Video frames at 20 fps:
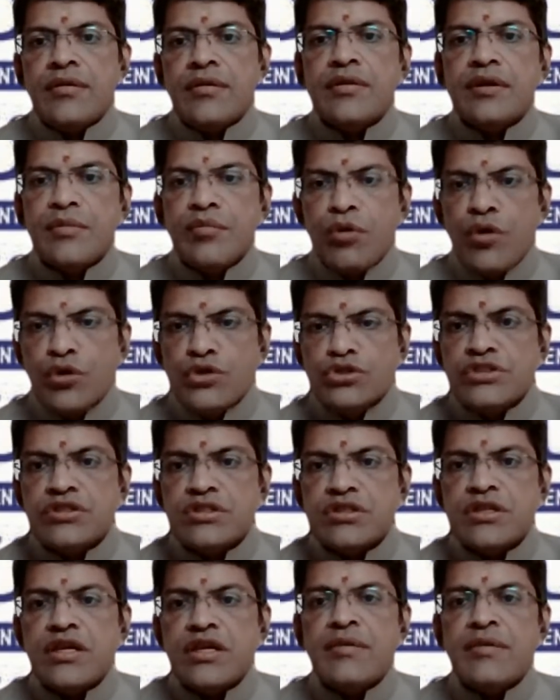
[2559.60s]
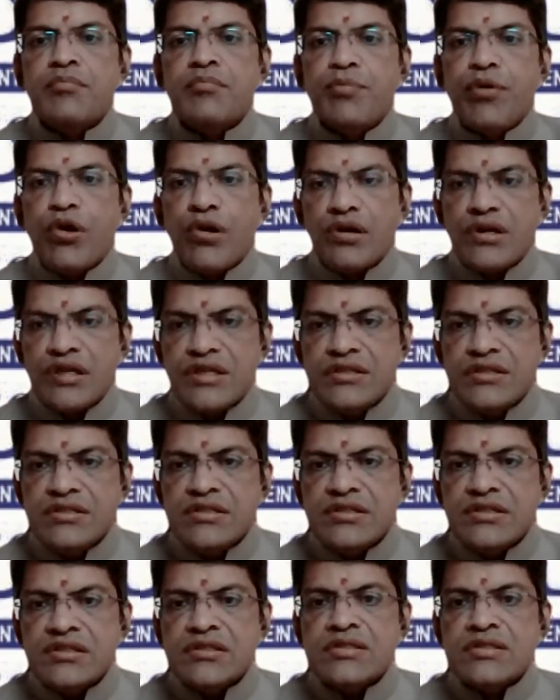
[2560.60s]
the most
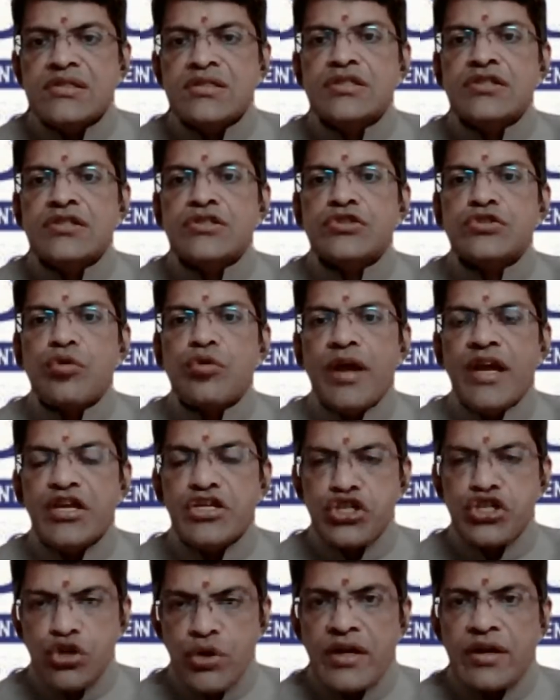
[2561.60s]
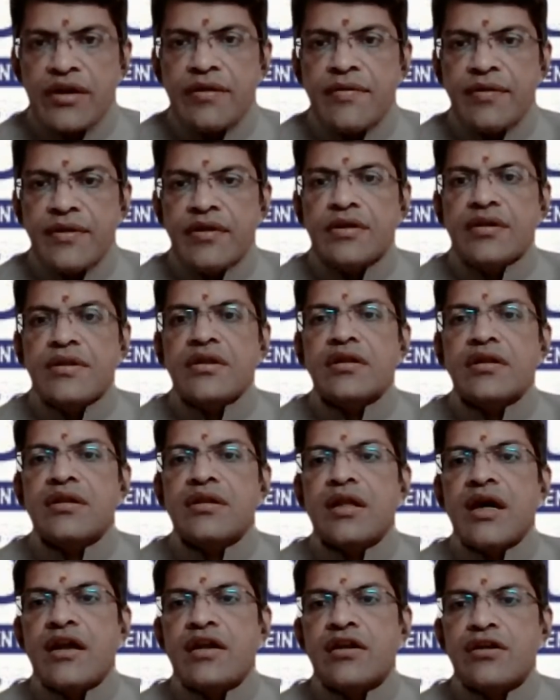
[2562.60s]
importance. So make sure
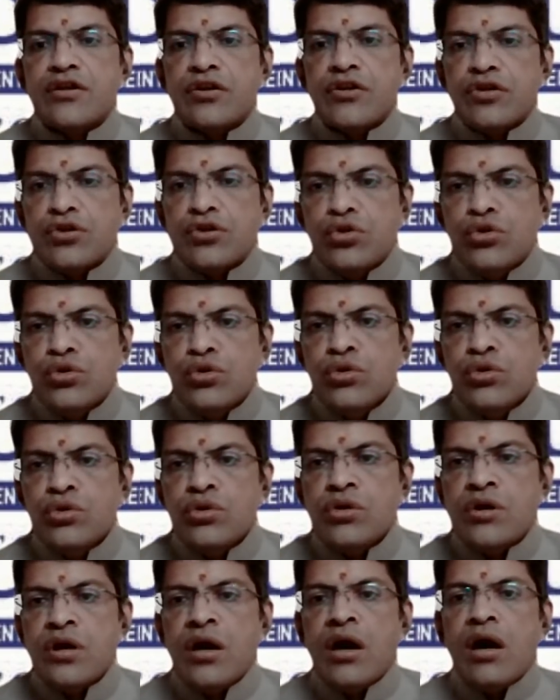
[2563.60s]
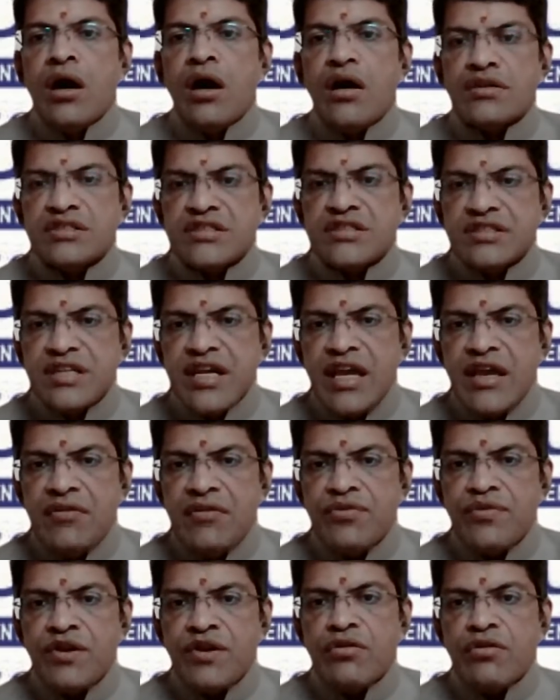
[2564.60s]
that you are
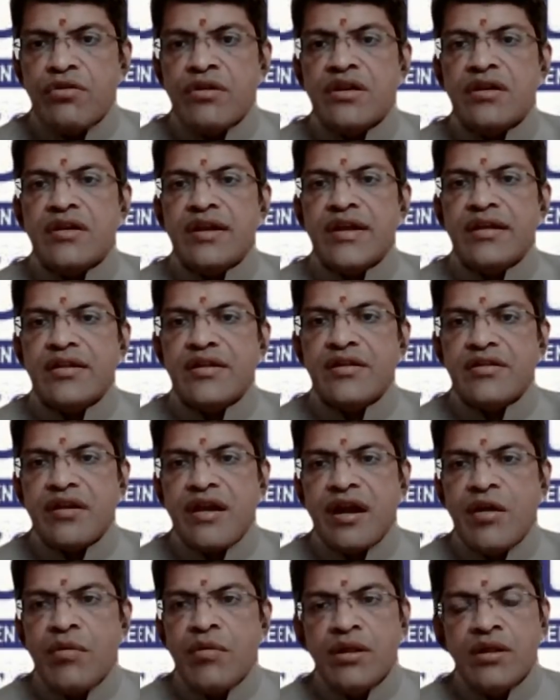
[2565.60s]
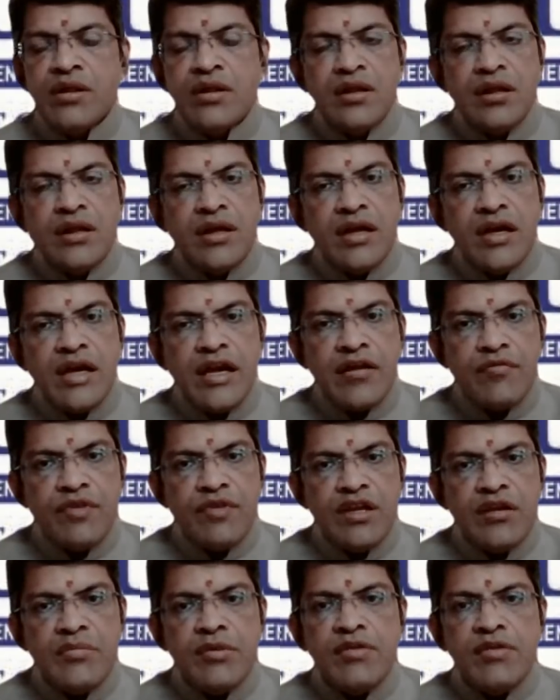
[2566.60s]
safe when you undertake the travel, and
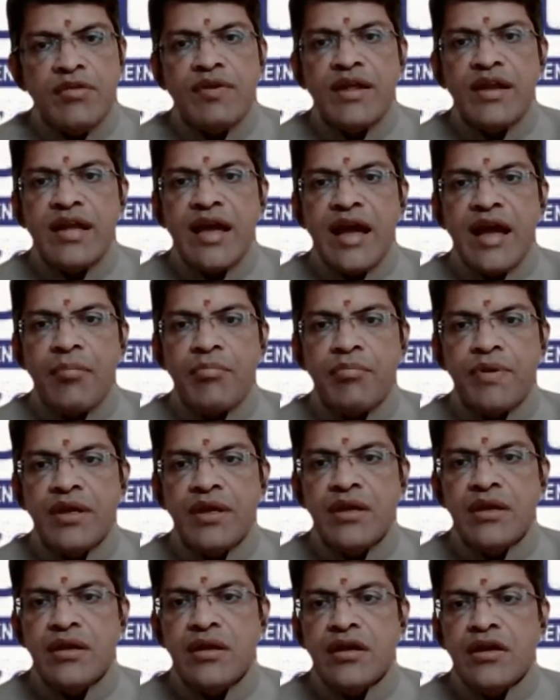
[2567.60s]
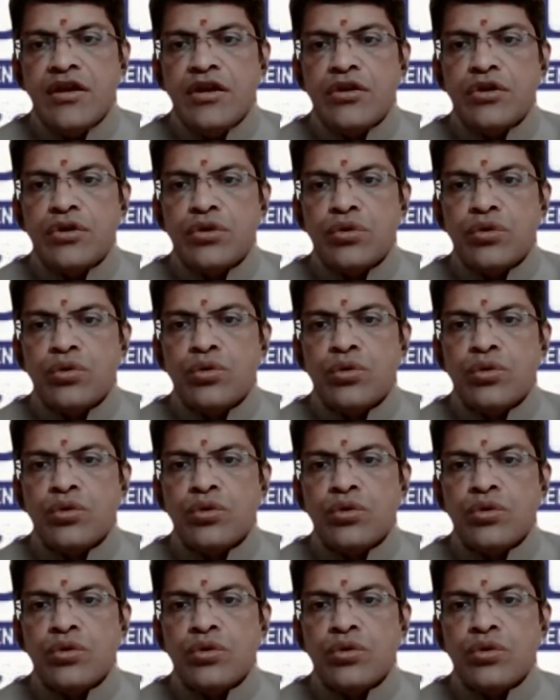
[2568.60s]
we'll be very happy to